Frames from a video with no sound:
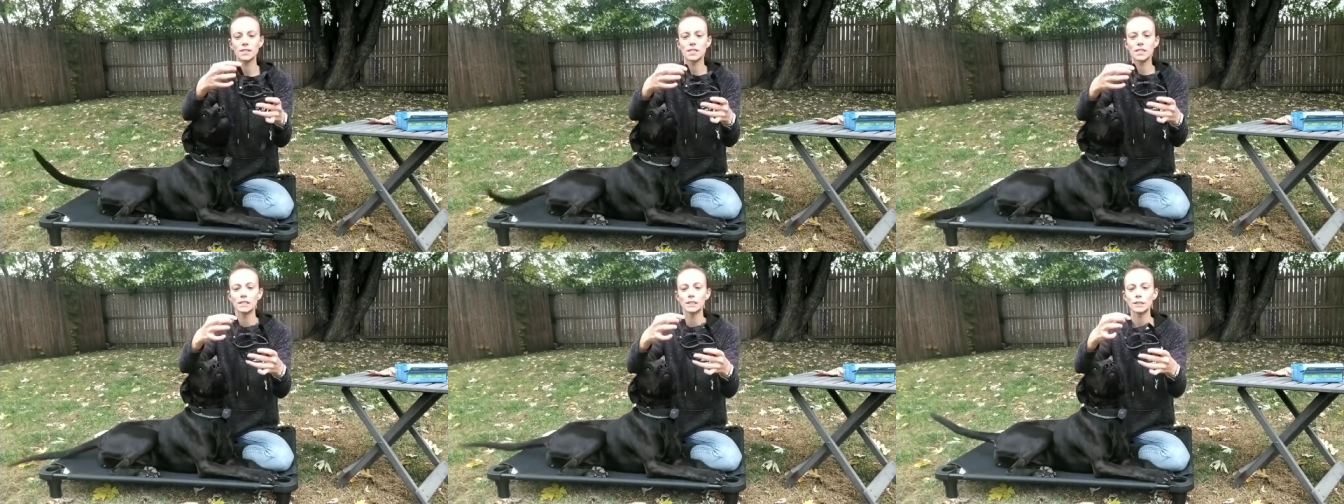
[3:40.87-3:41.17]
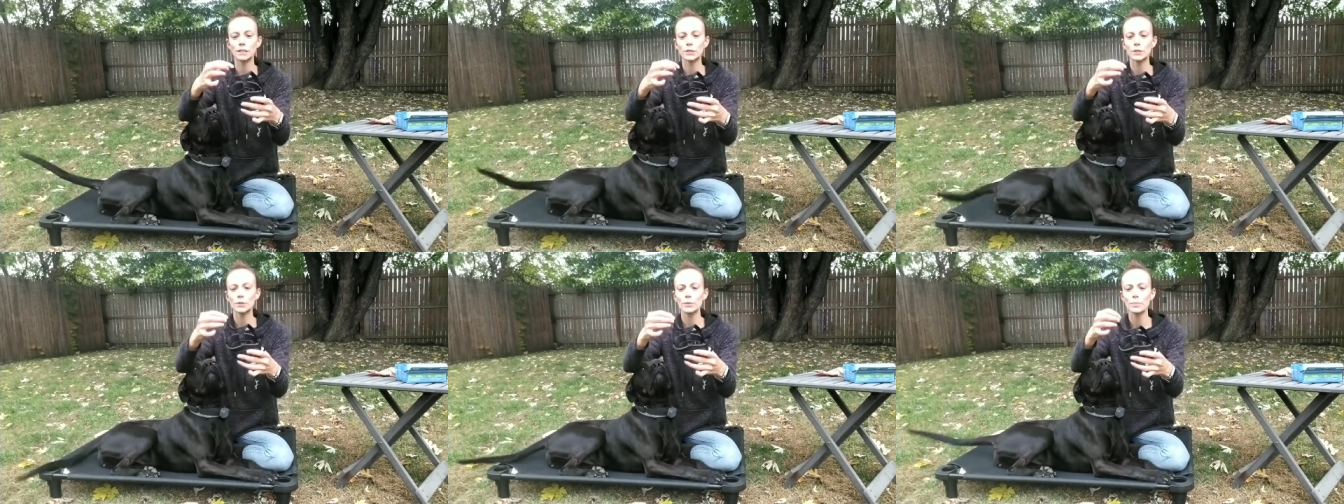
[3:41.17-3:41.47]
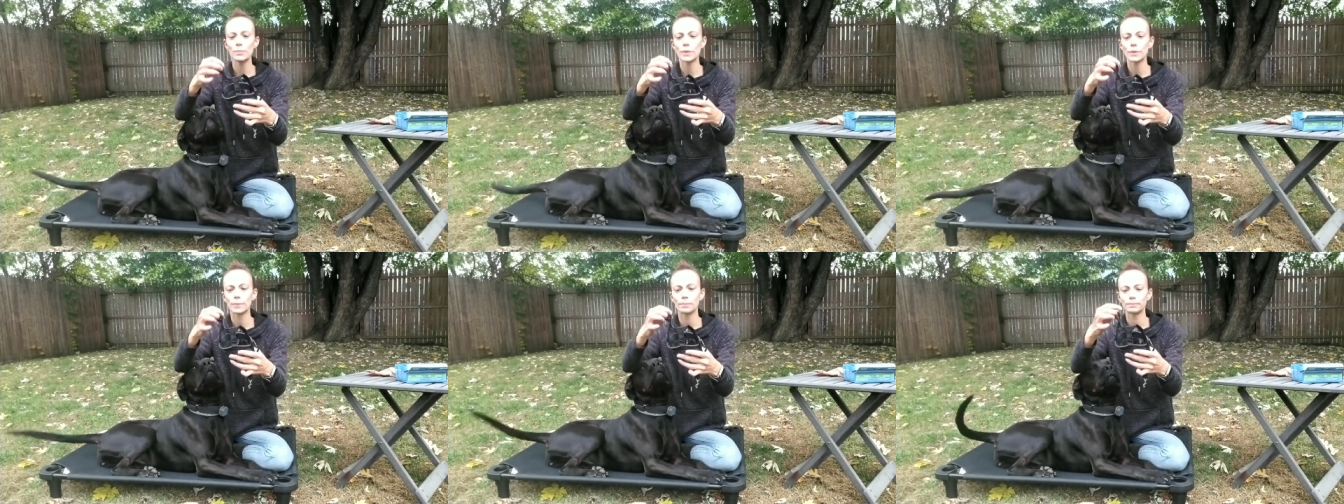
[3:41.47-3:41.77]
The loop,
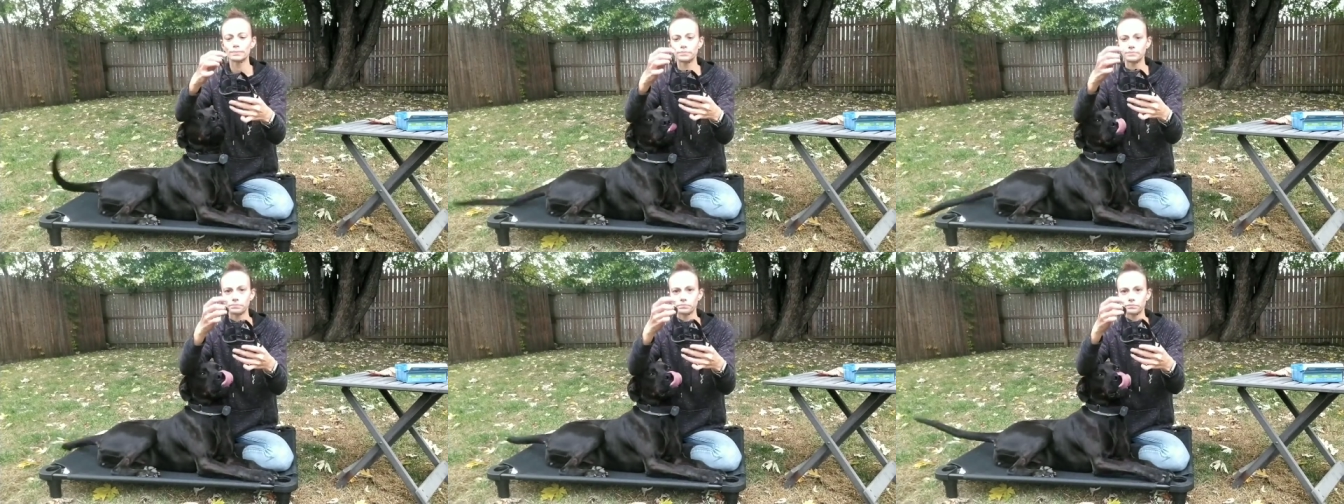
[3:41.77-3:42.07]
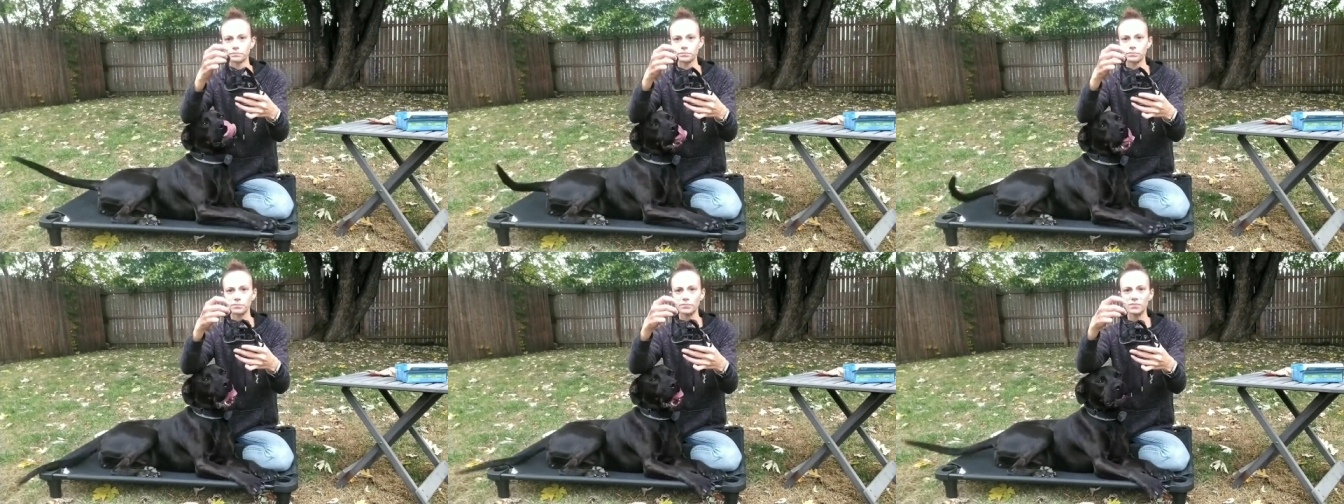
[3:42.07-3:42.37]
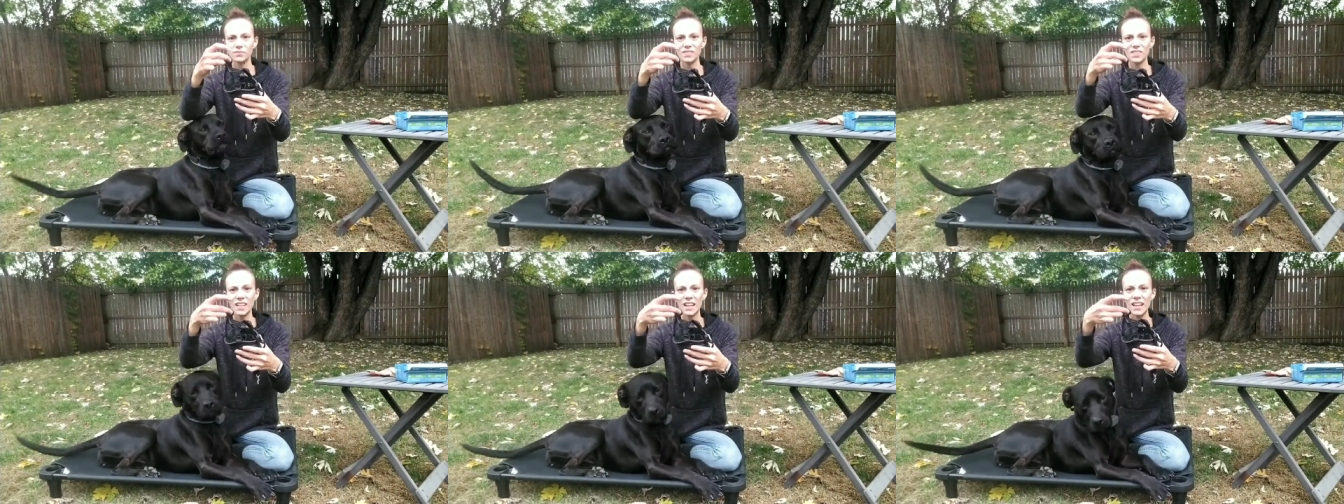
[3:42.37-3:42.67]

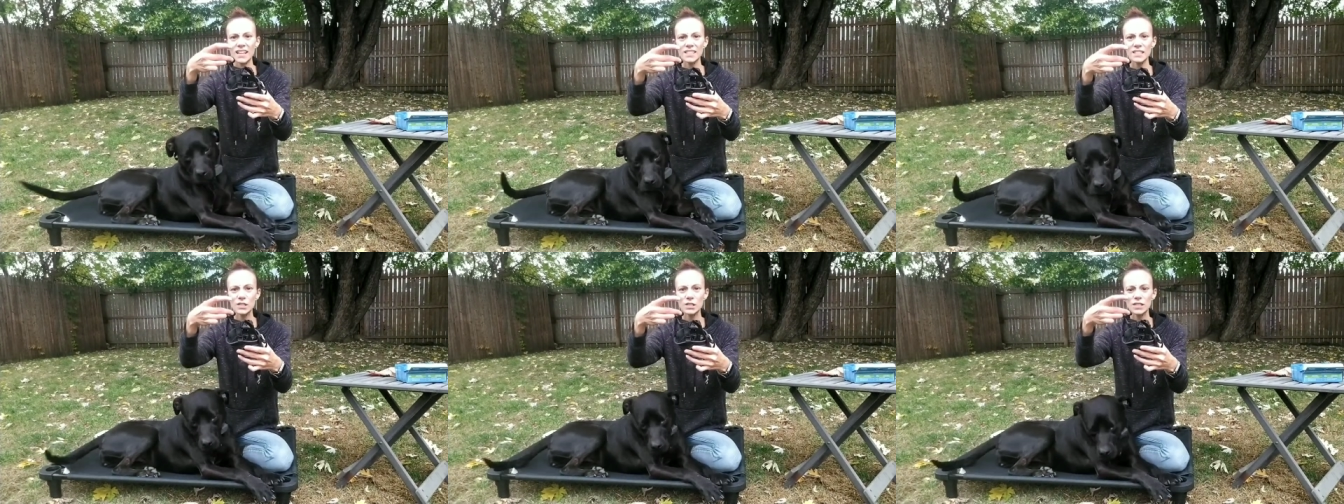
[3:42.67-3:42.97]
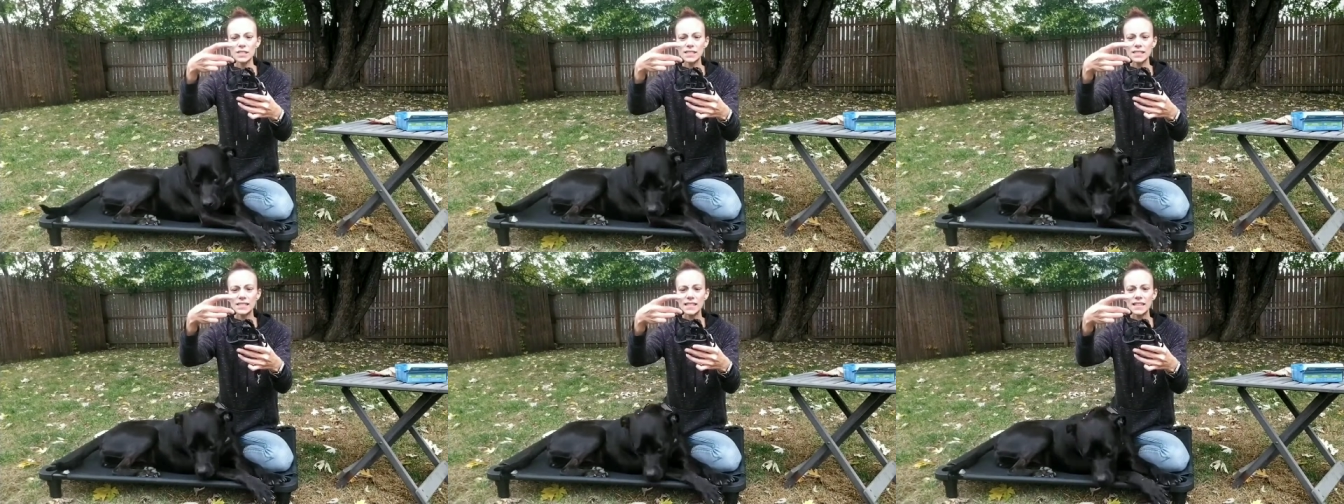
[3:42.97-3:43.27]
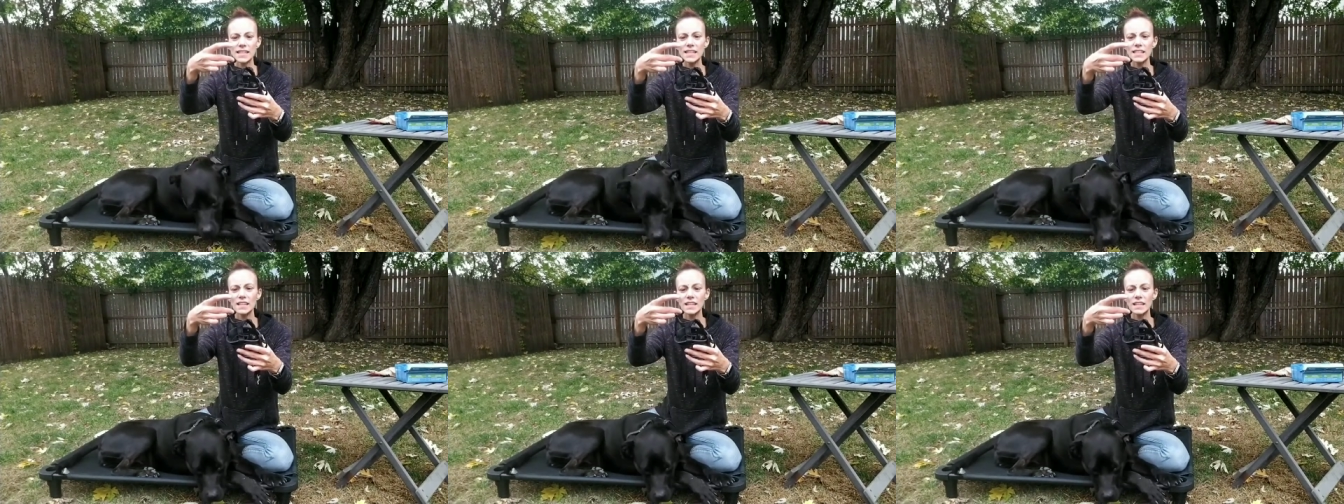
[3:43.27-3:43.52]
as you can see,